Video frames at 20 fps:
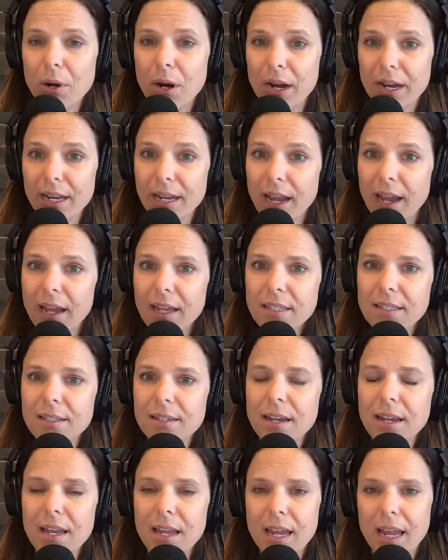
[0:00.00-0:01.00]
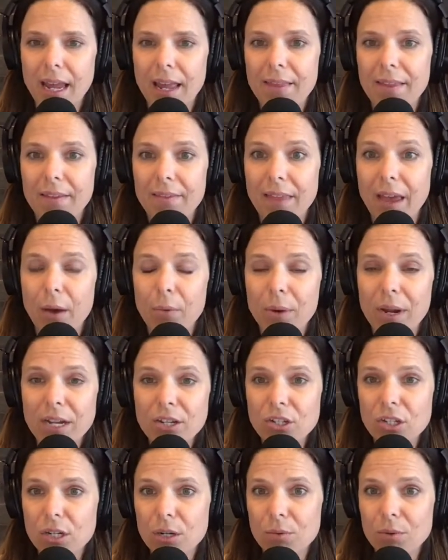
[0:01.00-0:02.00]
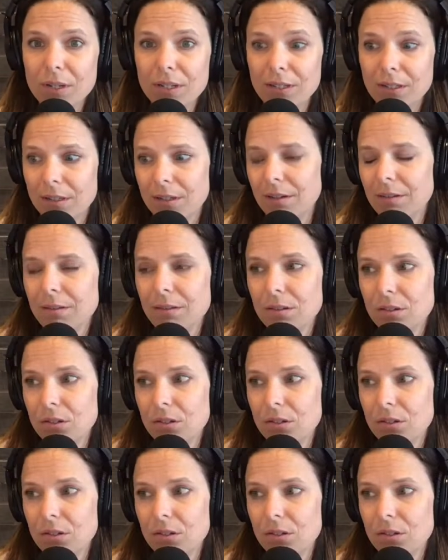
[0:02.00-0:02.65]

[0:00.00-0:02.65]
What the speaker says: podcast. And then that way she was